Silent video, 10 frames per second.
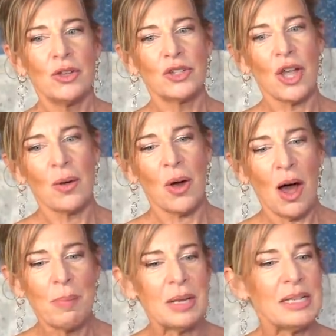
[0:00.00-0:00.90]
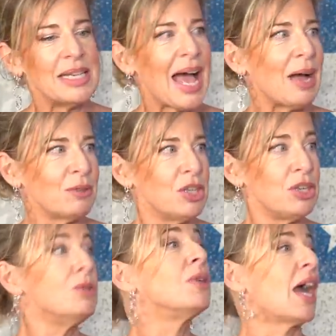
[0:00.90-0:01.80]
So, up and down
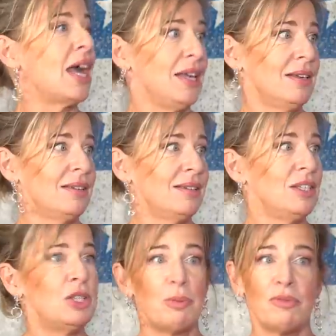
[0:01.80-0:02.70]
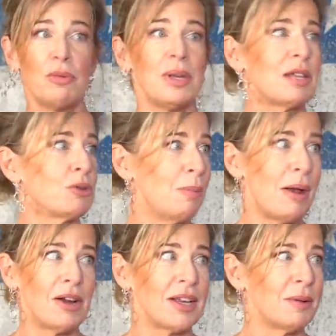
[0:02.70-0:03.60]
the UK, this is before we get to
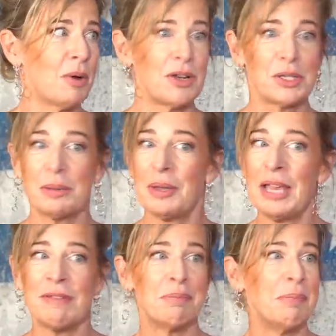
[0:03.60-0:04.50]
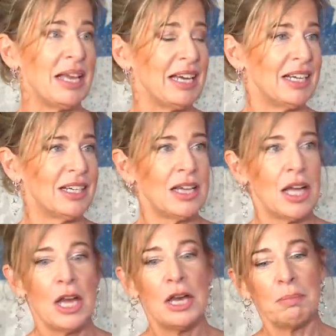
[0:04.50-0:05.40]
America where it's even bigger,
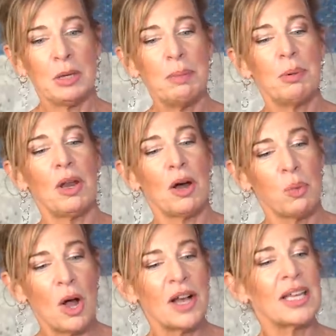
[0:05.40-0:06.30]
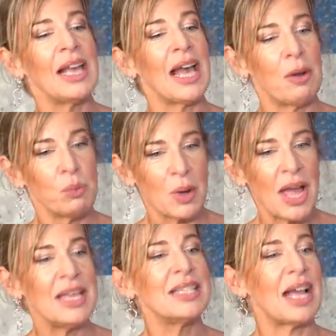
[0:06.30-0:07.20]
people are working out
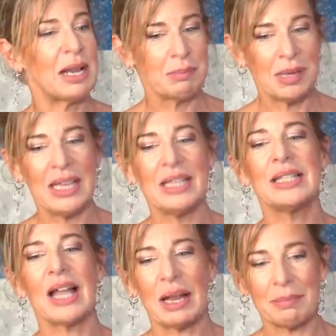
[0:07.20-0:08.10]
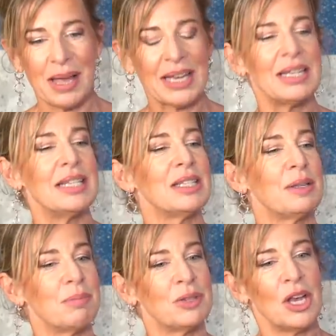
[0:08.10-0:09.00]
ways and means and
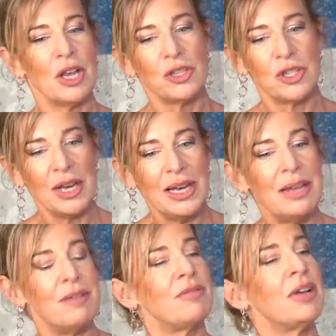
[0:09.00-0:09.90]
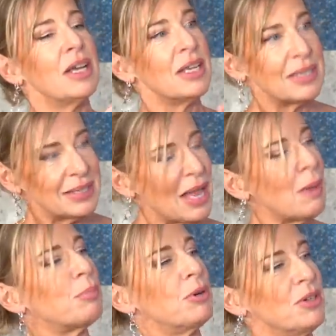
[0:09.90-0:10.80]
mechanisms to live
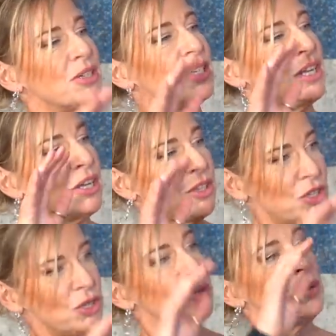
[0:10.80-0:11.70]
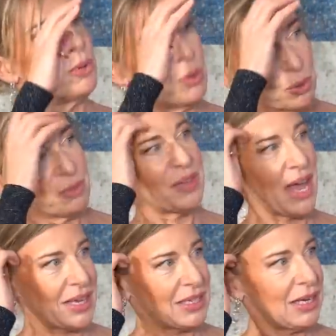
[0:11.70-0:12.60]
separate to all of
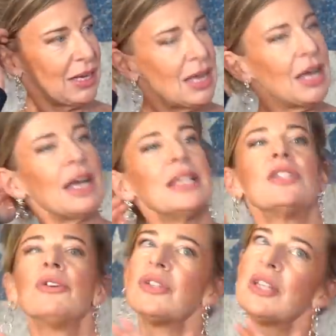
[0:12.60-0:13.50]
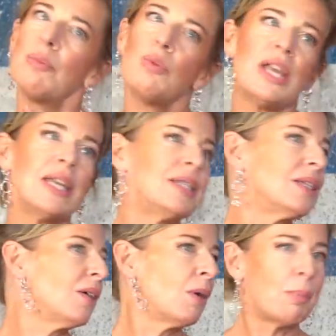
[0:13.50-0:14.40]
that and it's not some weird
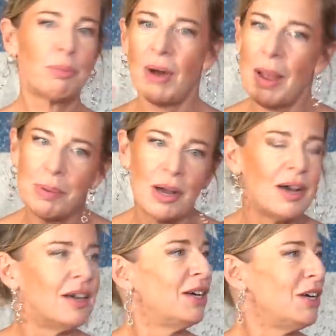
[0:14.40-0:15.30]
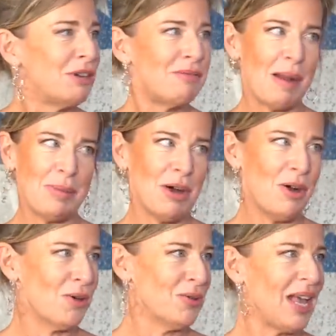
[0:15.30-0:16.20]
prepper rabbit
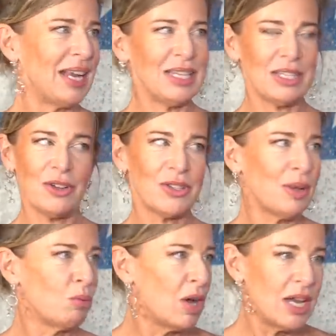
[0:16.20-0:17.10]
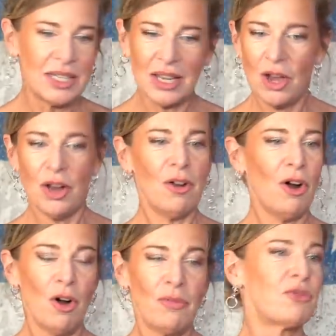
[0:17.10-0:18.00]
hole, and it's not some weird
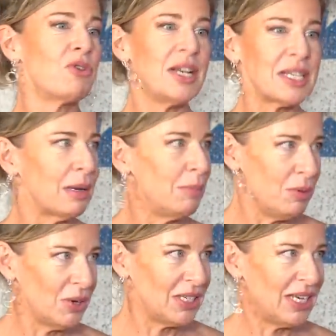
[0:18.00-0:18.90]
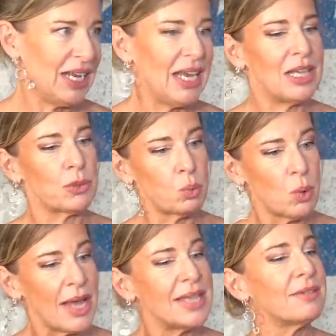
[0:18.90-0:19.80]
off grid community. It's
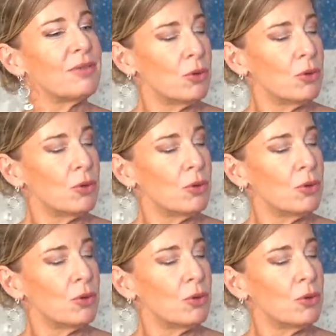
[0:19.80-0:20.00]
ways of